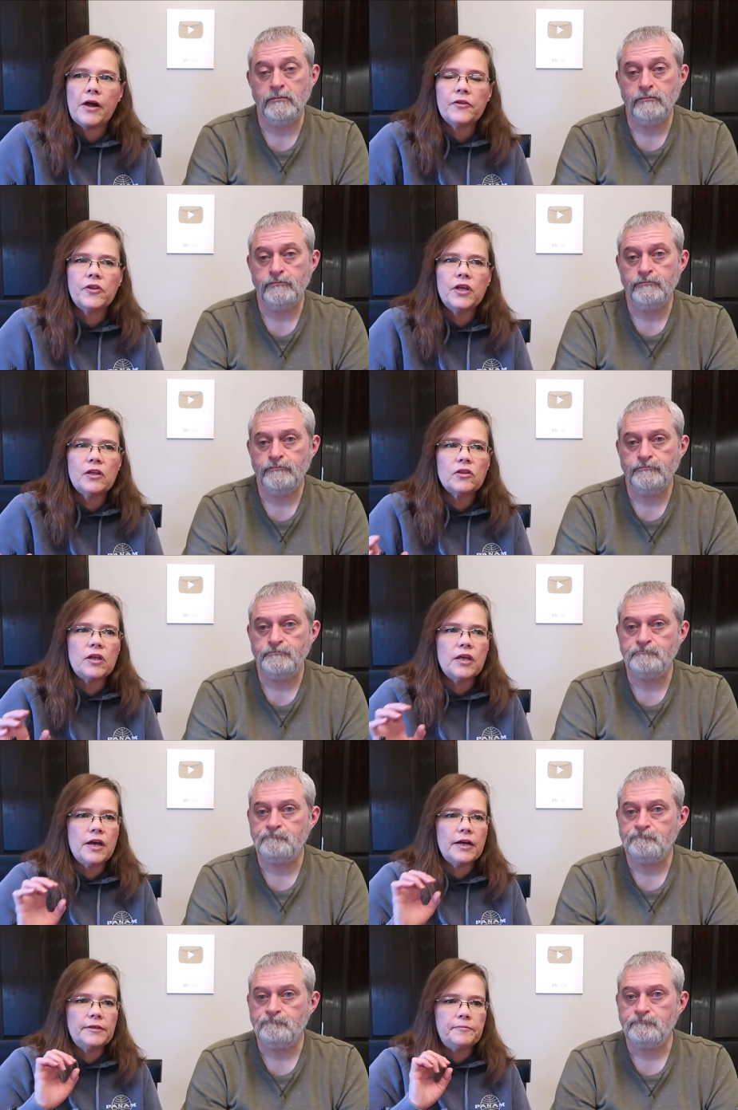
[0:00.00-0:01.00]
Speaker 1: I think
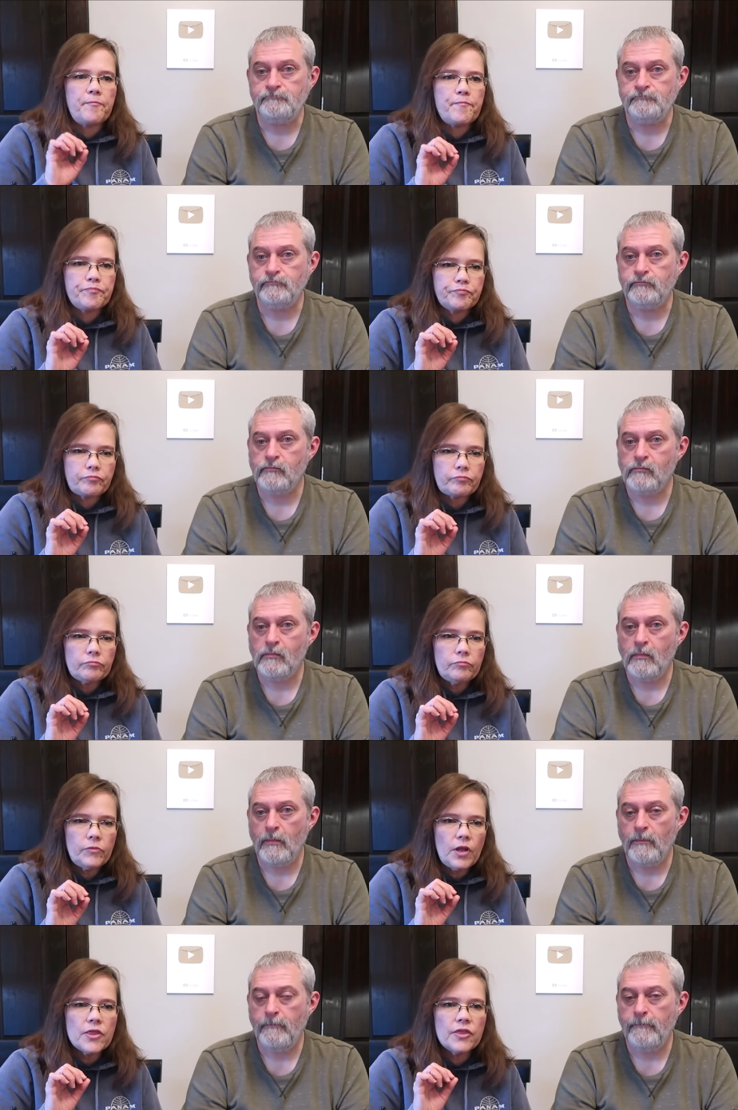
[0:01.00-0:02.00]
the um,
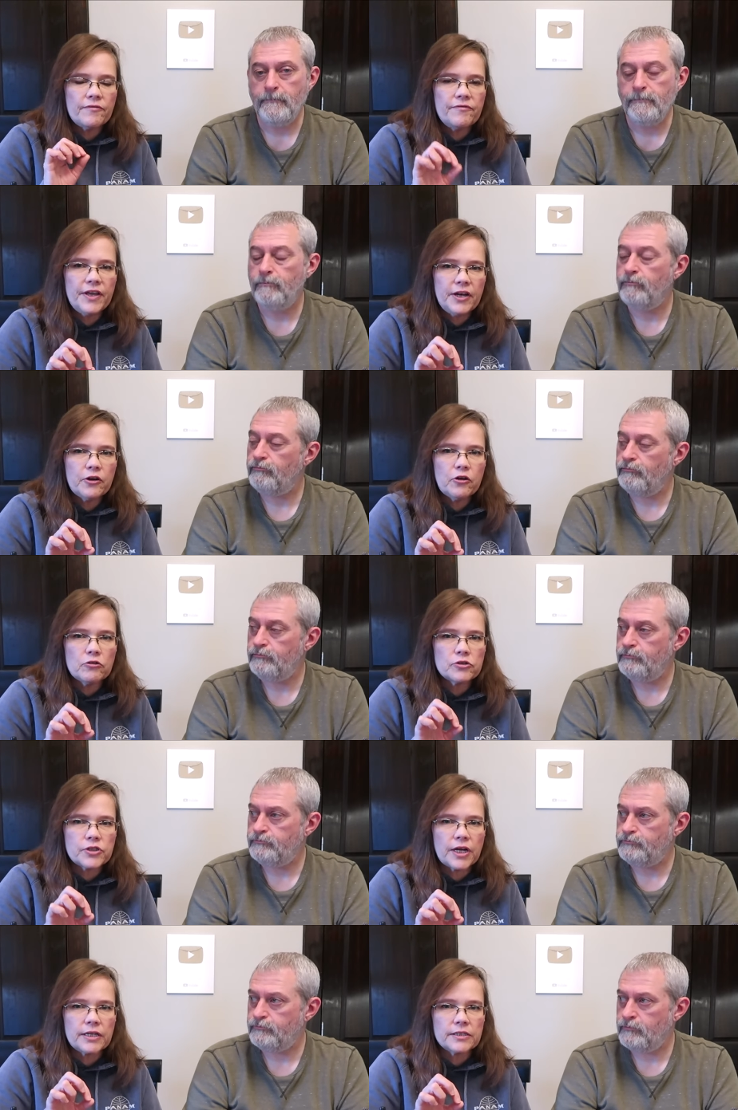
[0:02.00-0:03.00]
the vinegar
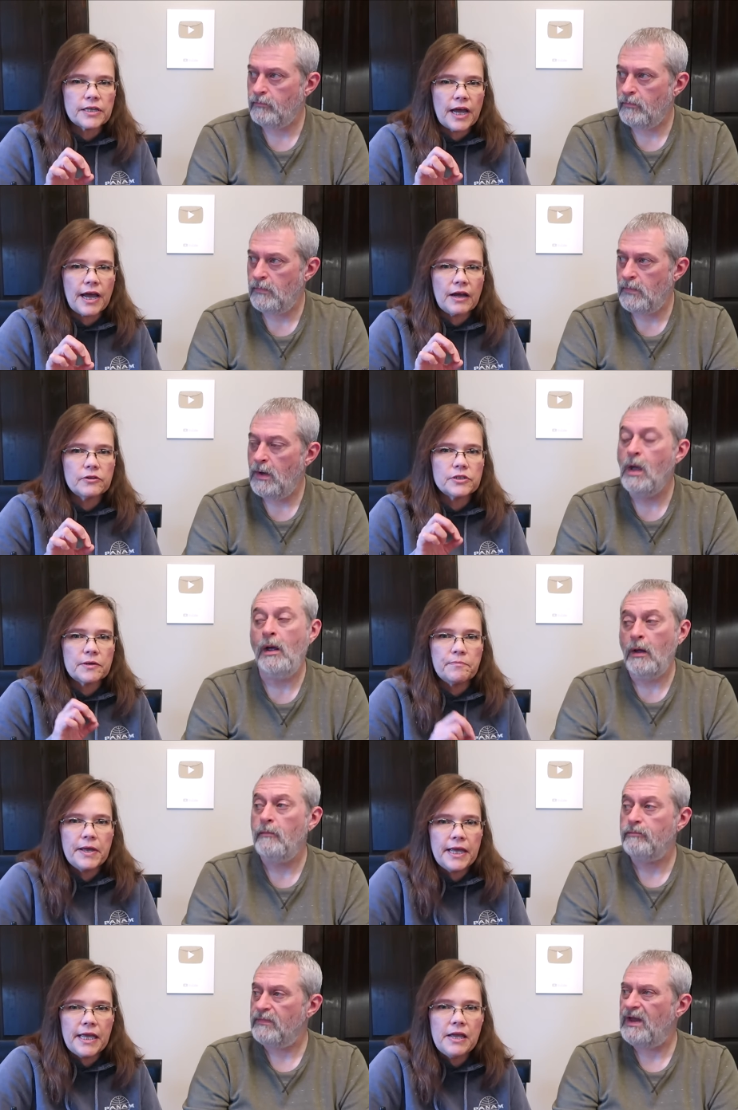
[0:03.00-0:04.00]
stands out to
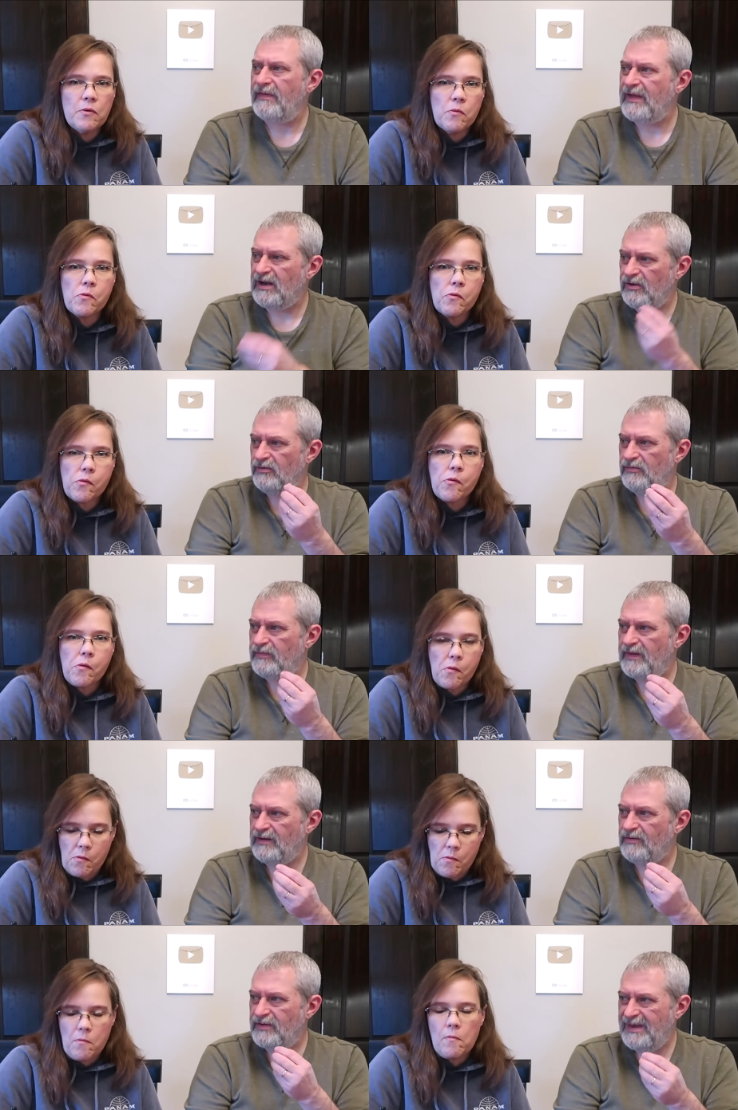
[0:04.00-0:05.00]
me. Yeah,
Speaker 2: that little
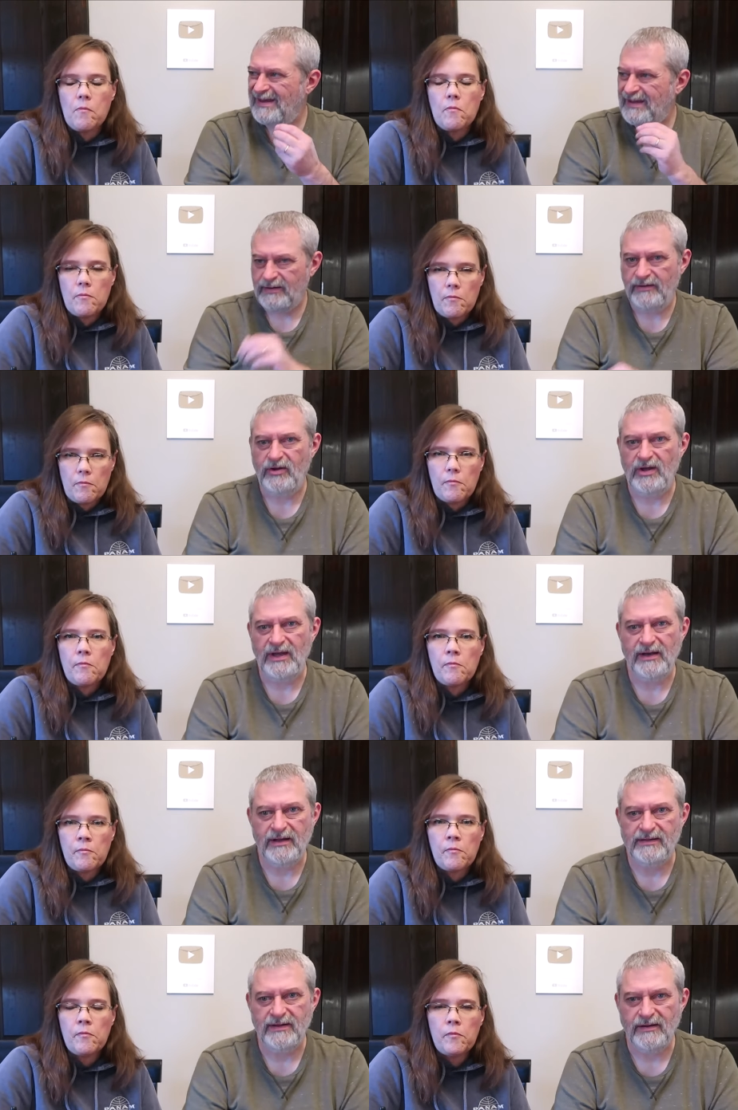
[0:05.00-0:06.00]
that little kick you get
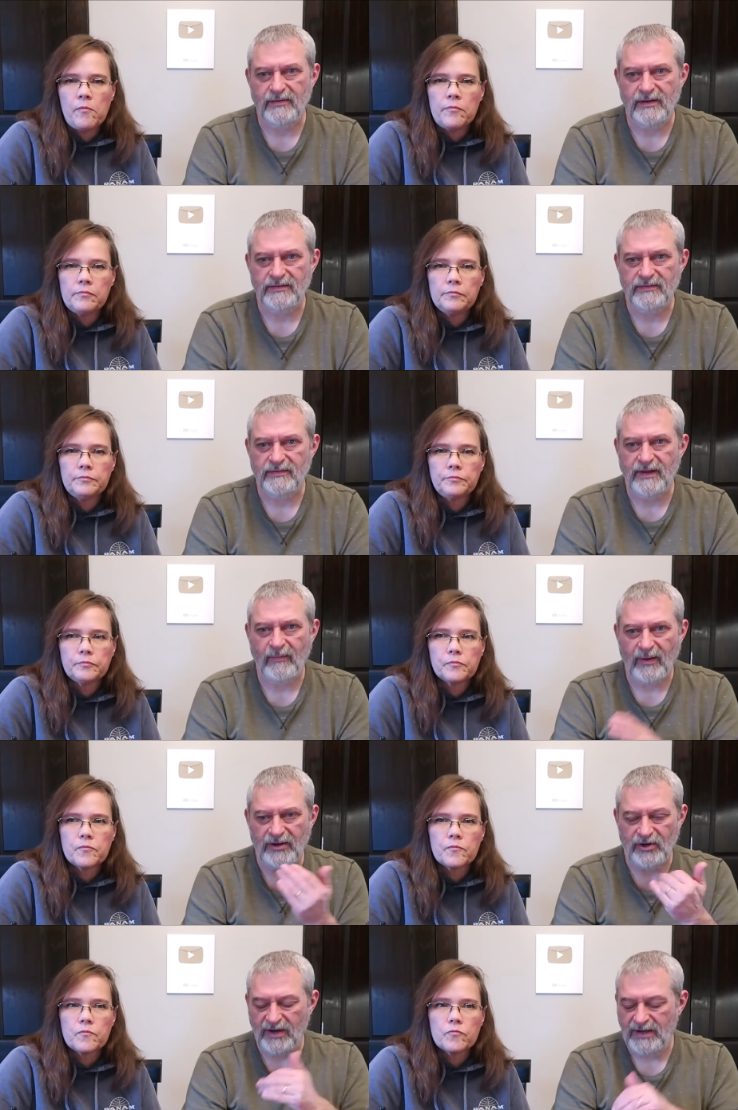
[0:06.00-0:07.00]
mm -hmm. at the, mm-hmm. at,
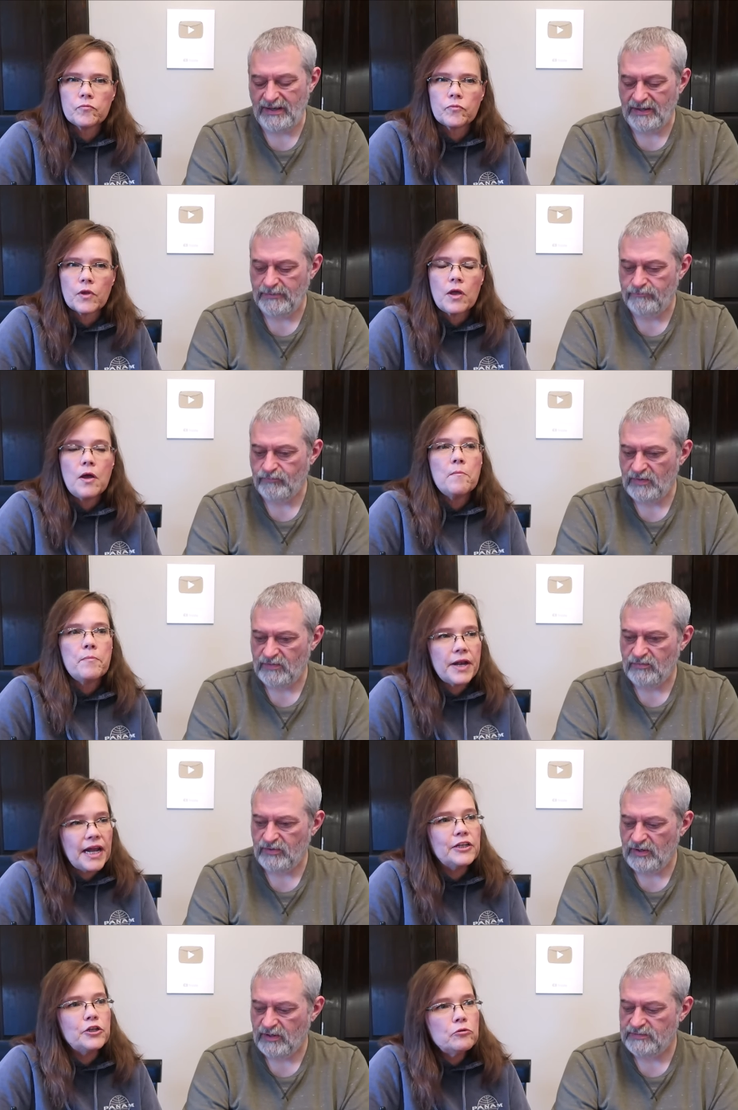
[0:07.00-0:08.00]
while you're eating it. It's
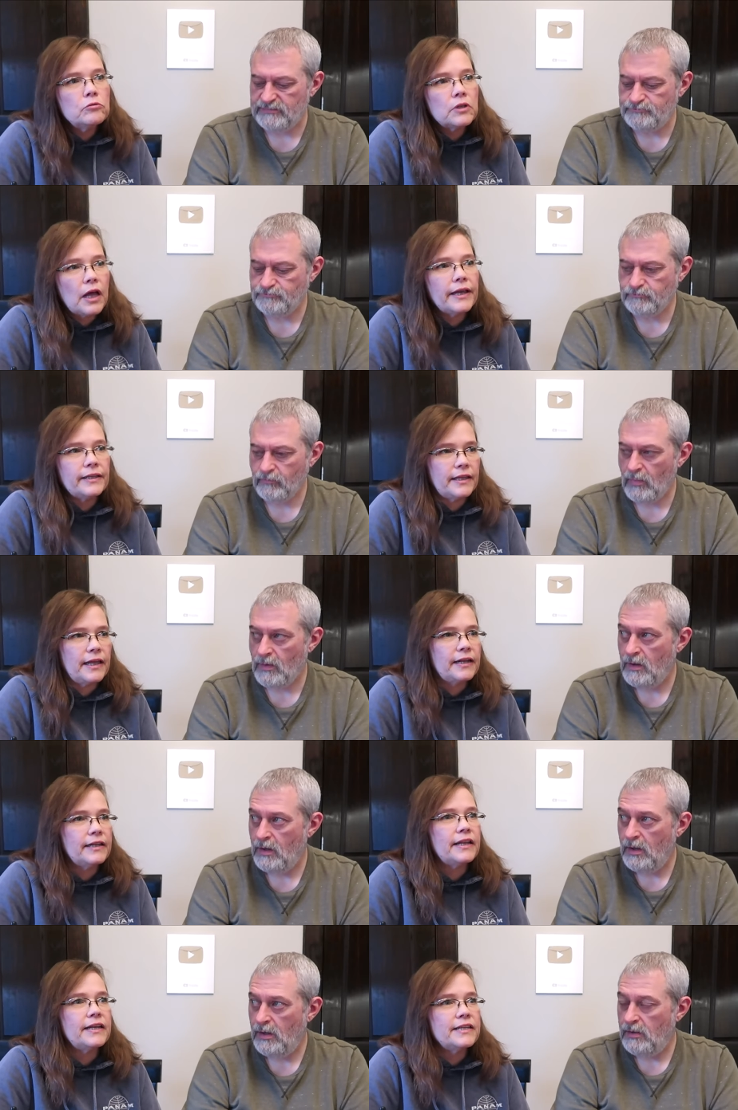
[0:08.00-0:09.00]
but I do
Speaker 1: like that,
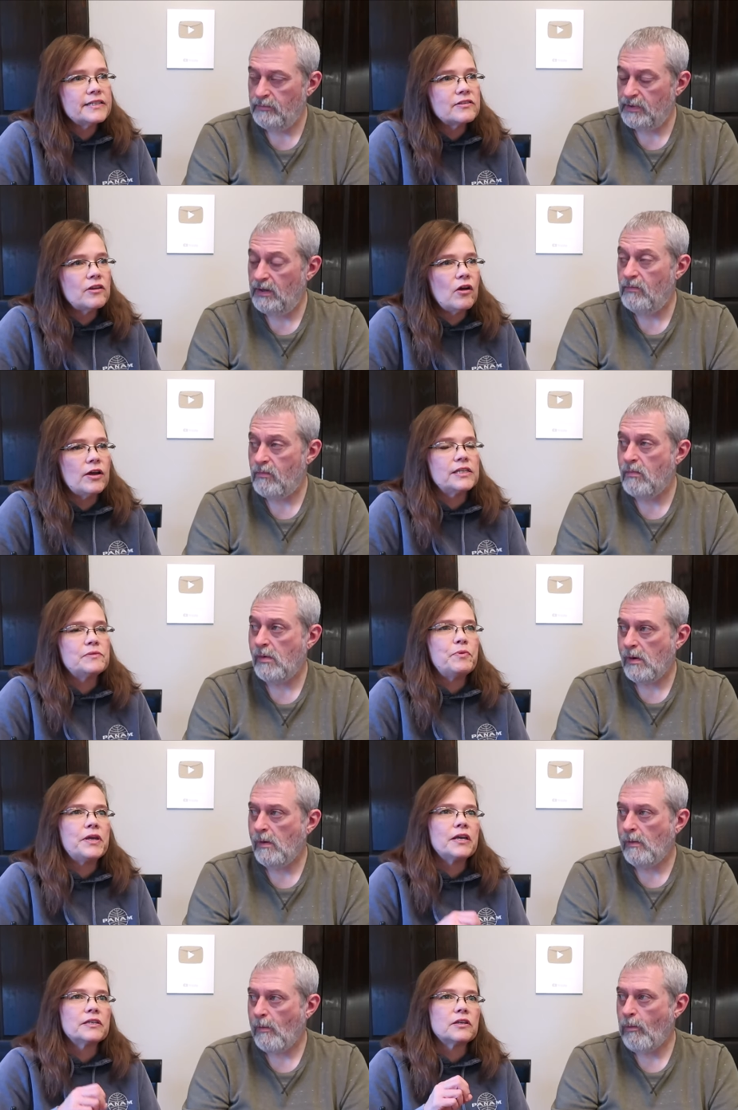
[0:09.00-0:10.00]
and that is yeah. nice
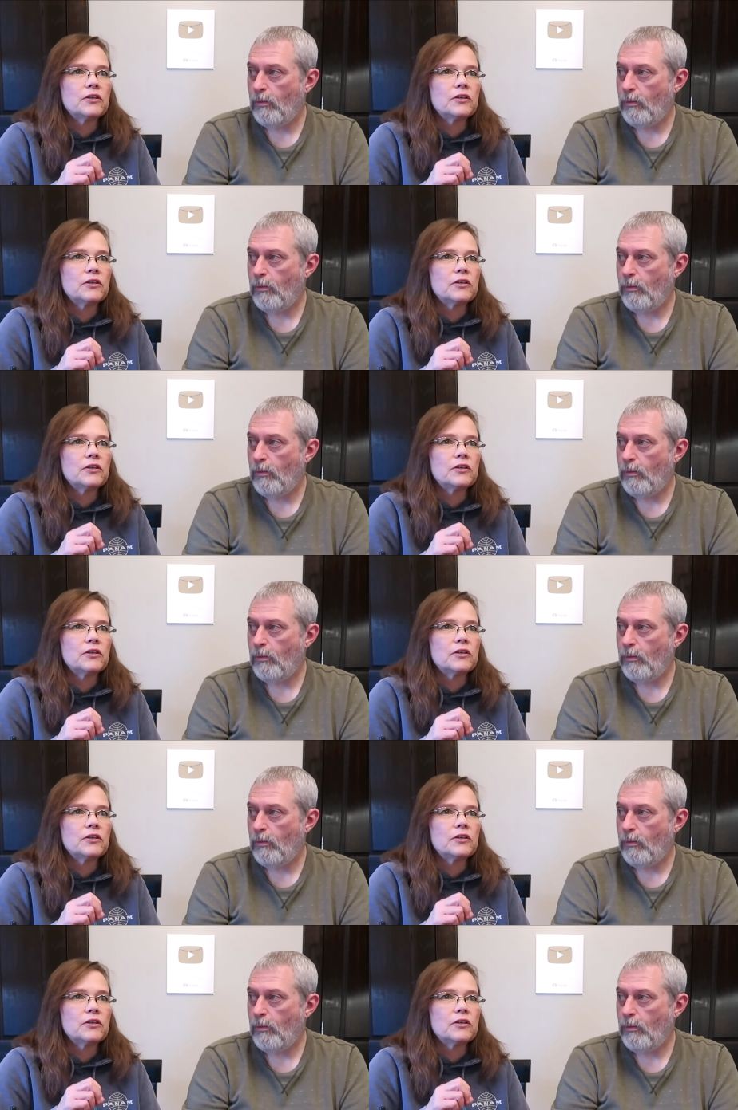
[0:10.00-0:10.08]
because